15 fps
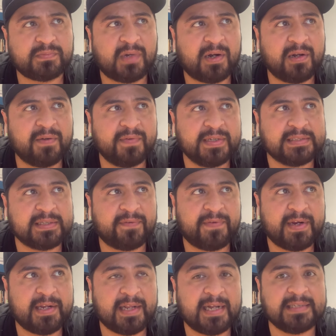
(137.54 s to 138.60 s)
all of this stuff
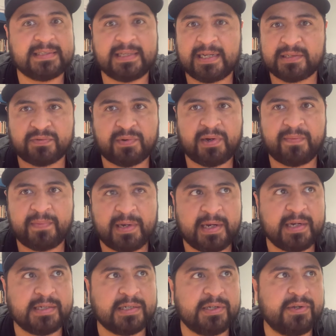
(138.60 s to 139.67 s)
in class, and that's why I'm
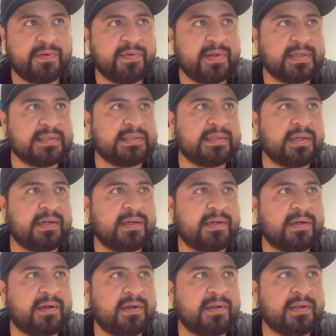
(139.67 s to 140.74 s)
needing to do this
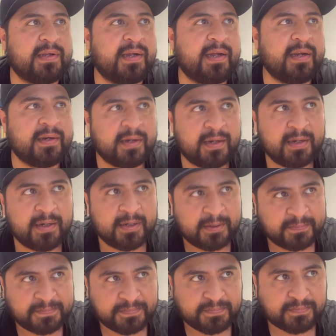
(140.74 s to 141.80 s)
online.
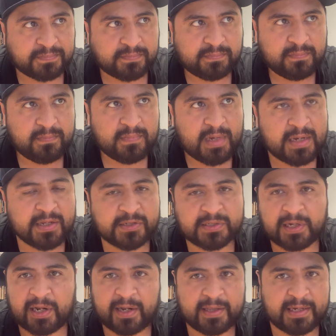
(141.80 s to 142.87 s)

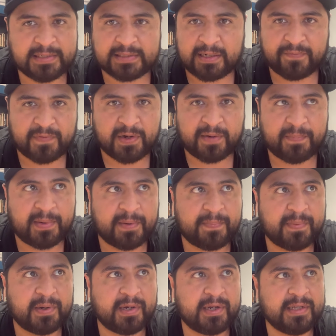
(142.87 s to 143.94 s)
There's a lot of things that have come
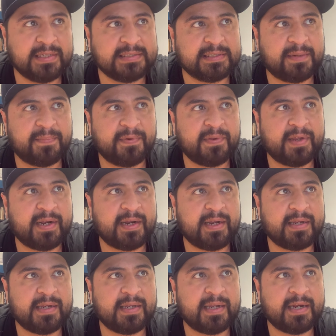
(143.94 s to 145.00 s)
up this summer
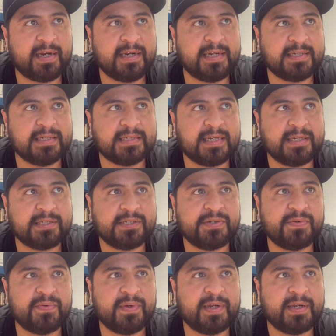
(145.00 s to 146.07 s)
that I need to tend
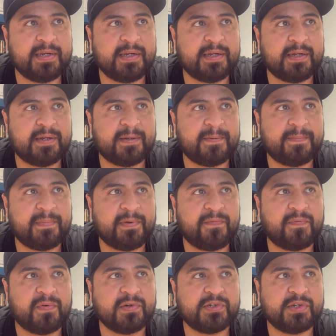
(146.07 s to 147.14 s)
to, and
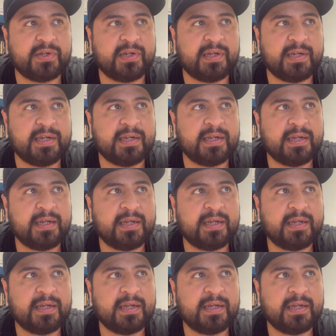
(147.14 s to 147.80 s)
unfortunately,